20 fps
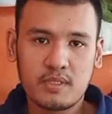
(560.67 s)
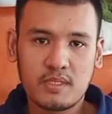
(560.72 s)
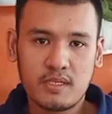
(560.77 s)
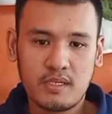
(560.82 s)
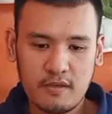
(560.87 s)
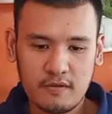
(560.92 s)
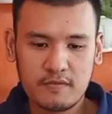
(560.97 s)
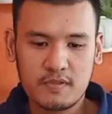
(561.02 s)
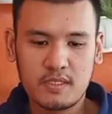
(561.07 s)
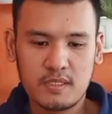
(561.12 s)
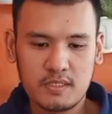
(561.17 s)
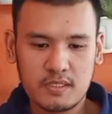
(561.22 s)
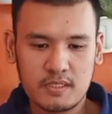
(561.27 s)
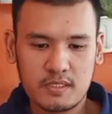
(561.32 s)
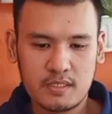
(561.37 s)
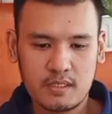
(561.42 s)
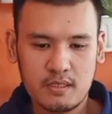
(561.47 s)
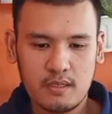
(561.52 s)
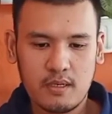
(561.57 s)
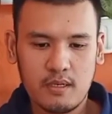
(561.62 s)
gives
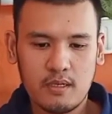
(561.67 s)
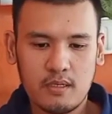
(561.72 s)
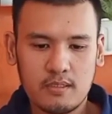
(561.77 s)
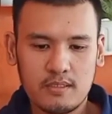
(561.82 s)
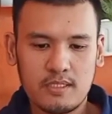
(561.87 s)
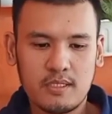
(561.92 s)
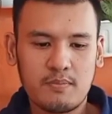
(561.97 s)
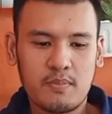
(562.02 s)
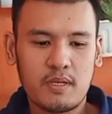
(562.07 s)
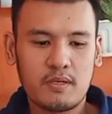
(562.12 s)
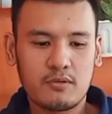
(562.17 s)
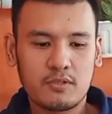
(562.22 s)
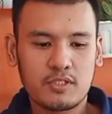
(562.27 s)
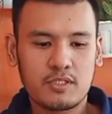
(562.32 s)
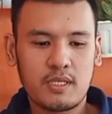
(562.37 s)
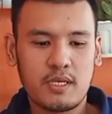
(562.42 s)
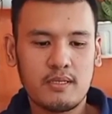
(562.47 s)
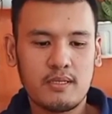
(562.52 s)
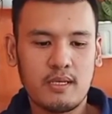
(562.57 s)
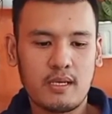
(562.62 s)
us a deep
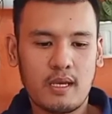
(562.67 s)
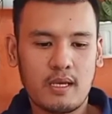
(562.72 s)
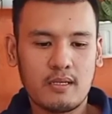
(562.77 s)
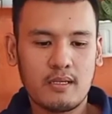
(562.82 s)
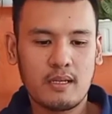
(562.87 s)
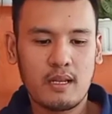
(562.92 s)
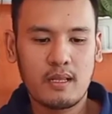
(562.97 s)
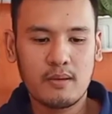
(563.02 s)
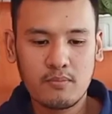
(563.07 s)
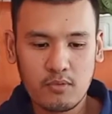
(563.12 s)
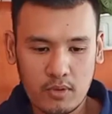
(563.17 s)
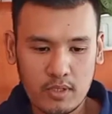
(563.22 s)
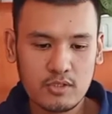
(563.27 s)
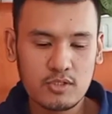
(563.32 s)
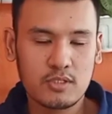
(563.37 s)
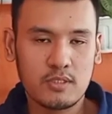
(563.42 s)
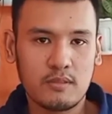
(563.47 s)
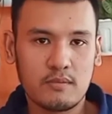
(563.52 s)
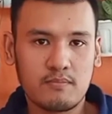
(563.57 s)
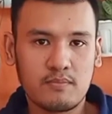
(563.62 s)
understanding and
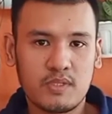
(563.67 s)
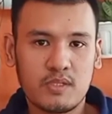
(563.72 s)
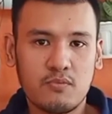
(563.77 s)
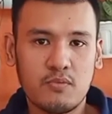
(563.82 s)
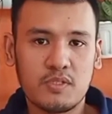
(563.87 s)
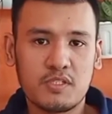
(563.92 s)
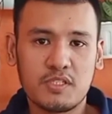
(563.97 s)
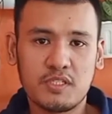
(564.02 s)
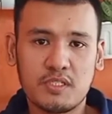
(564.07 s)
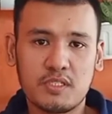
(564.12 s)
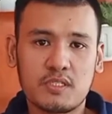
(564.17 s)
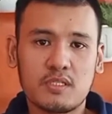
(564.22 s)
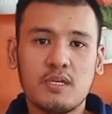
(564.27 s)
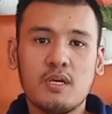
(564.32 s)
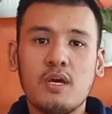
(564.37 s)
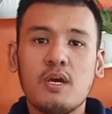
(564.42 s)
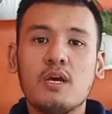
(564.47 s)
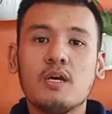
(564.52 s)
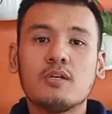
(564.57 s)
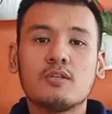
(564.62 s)
elaboration, which is
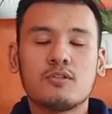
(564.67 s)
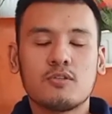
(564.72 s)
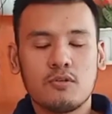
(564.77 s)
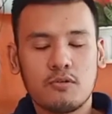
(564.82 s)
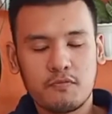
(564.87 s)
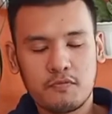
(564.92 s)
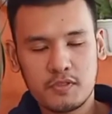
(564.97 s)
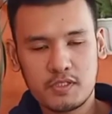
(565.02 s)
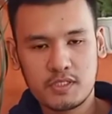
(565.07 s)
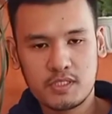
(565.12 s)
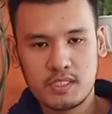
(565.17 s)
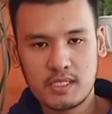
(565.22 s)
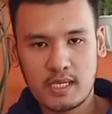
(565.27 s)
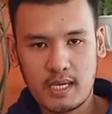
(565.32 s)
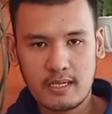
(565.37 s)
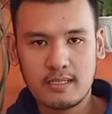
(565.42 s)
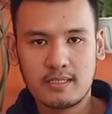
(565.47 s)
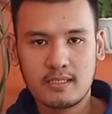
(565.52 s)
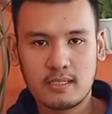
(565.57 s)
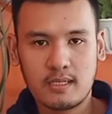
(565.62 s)

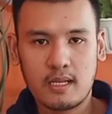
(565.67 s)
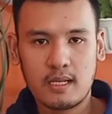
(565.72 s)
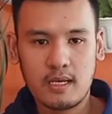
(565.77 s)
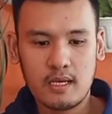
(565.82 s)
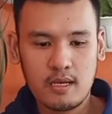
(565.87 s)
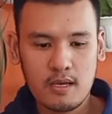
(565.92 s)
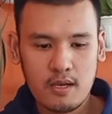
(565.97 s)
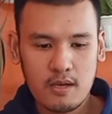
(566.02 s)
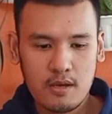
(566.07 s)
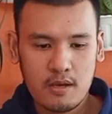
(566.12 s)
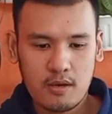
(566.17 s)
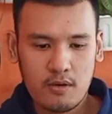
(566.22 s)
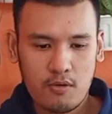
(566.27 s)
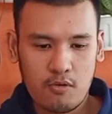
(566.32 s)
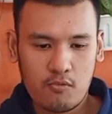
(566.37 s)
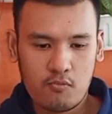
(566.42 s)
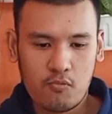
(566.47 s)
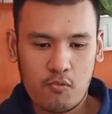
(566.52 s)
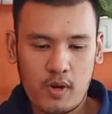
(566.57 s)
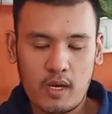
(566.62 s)
sophisticatedly
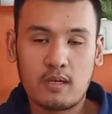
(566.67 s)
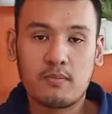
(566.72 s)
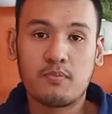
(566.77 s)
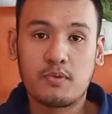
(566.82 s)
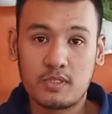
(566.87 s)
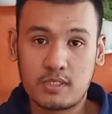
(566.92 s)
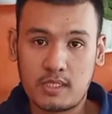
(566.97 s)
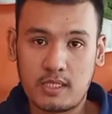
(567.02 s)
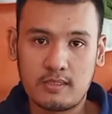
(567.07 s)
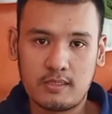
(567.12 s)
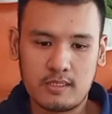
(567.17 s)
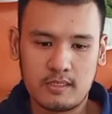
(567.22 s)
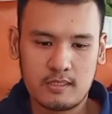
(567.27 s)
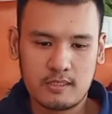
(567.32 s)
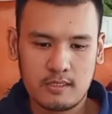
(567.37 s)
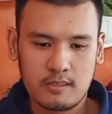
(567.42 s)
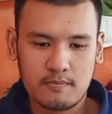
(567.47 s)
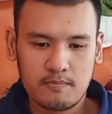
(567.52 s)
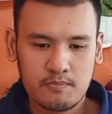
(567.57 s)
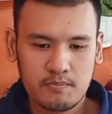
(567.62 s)
well presented.
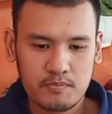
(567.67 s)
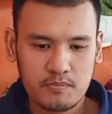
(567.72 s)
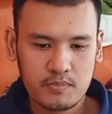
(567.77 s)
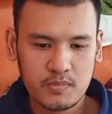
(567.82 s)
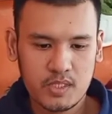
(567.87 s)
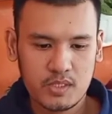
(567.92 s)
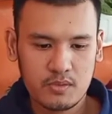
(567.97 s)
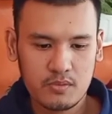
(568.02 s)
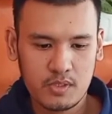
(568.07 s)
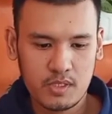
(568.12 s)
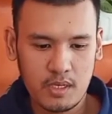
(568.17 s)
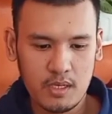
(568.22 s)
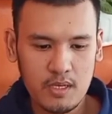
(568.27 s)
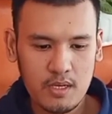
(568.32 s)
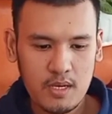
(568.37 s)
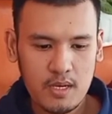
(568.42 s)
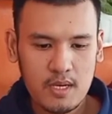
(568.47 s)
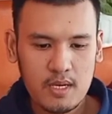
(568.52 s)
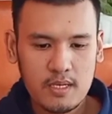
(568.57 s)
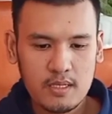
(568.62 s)
Okay?
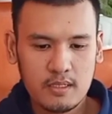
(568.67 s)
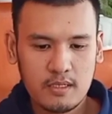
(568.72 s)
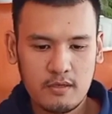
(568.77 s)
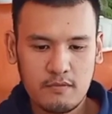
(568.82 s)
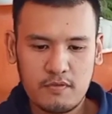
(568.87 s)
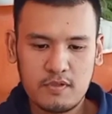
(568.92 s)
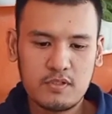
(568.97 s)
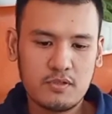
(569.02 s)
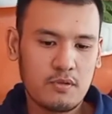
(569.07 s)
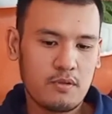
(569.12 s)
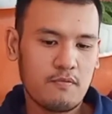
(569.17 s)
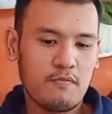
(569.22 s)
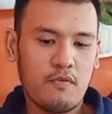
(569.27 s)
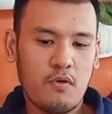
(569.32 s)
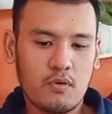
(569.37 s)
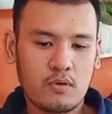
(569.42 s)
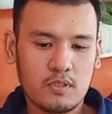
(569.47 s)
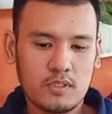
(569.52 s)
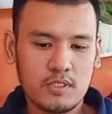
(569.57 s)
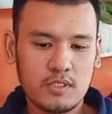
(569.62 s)
Given to the
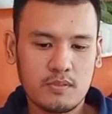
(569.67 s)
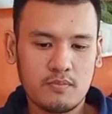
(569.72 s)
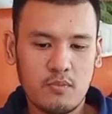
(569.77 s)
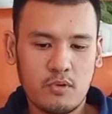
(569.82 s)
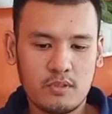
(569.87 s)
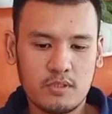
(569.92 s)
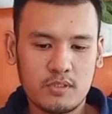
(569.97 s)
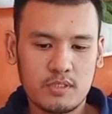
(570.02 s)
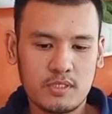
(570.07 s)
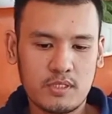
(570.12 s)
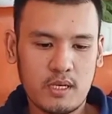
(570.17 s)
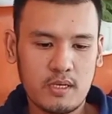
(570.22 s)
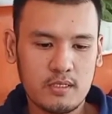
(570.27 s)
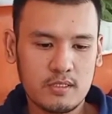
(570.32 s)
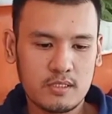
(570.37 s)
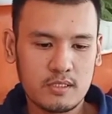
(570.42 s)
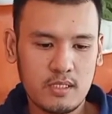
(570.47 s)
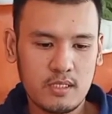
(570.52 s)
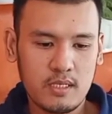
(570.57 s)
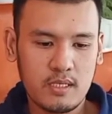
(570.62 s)
focus, modern
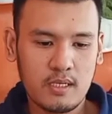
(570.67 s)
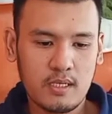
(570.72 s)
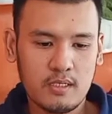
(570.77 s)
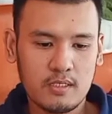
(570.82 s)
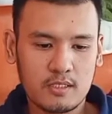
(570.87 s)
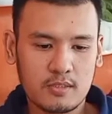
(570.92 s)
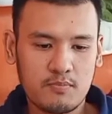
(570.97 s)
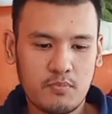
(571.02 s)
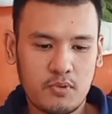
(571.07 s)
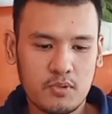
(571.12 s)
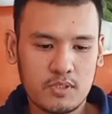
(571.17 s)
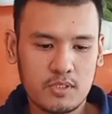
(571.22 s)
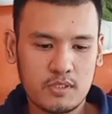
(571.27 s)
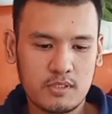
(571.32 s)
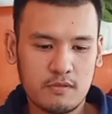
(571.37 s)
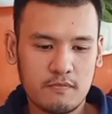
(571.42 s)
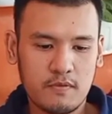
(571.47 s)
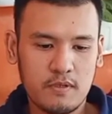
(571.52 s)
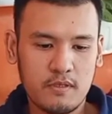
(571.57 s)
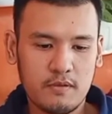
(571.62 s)
stylistic is
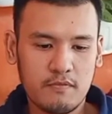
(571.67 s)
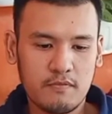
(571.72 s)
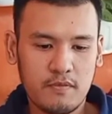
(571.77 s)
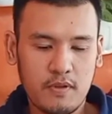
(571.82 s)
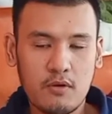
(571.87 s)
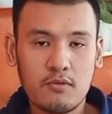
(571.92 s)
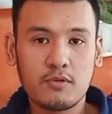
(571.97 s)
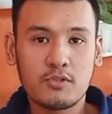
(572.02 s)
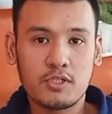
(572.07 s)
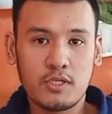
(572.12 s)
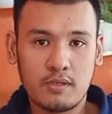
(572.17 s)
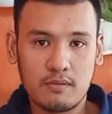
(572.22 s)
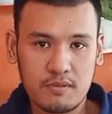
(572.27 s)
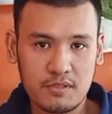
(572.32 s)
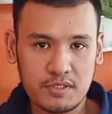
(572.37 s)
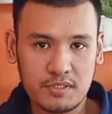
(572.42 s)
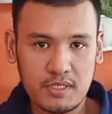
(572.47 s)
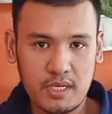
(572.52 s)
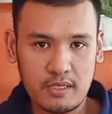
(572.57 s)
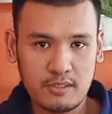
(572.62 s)
positively flourishing
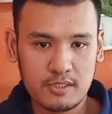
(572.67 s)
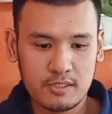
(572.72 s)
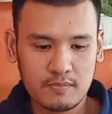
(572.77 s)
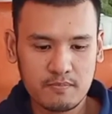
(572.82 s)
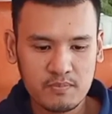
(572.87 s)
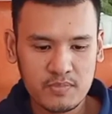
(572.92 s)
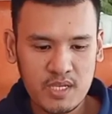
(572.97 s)
these days.